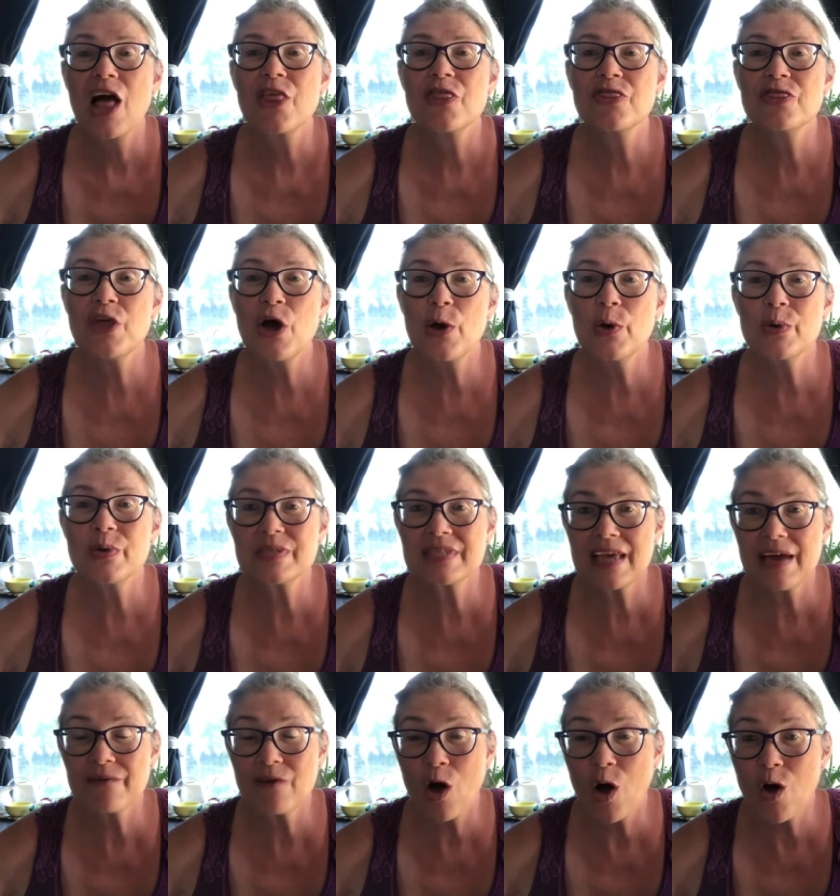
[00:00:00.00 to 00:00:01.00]
Those
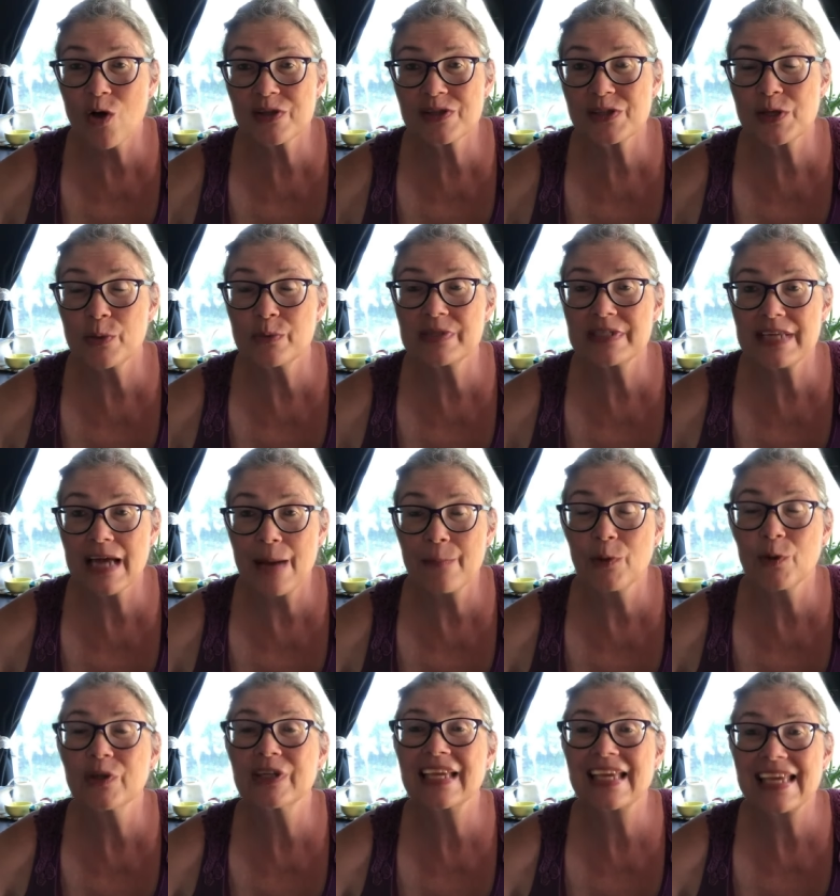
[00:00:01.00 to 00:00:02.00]
have also
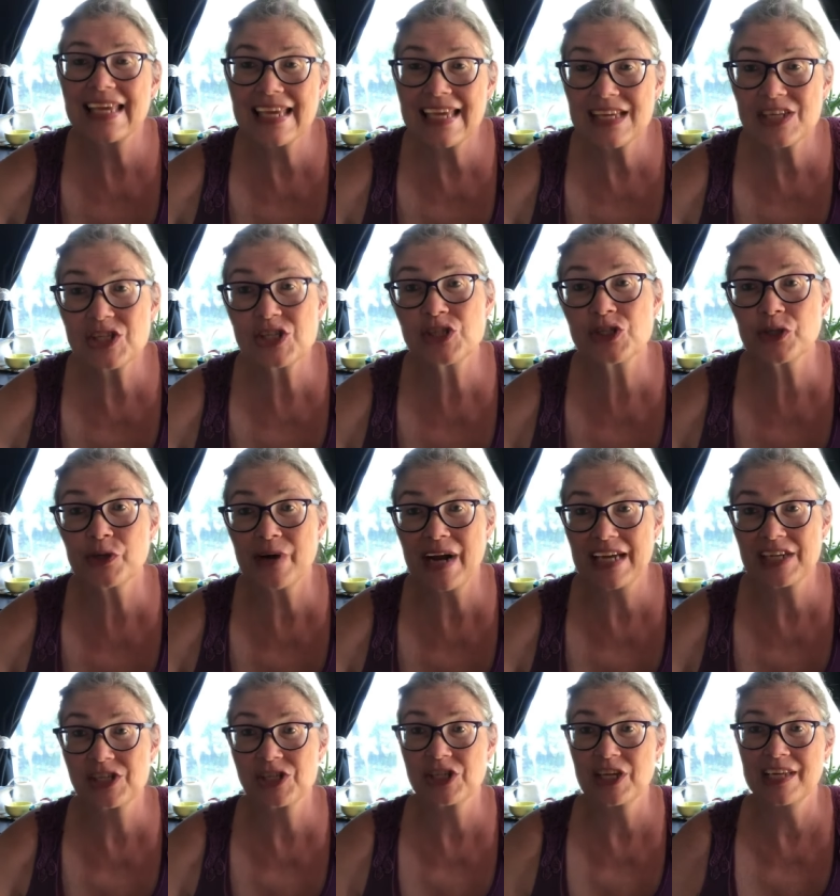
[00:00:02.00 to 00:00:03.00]
doubled each
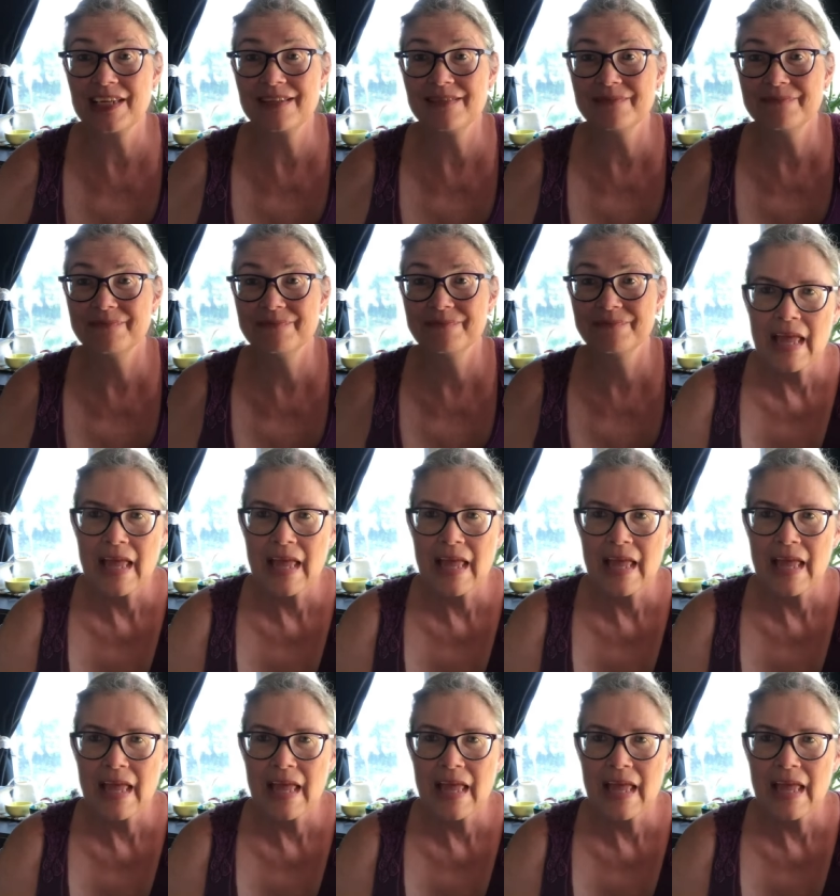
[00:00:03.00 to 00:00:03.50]
direction.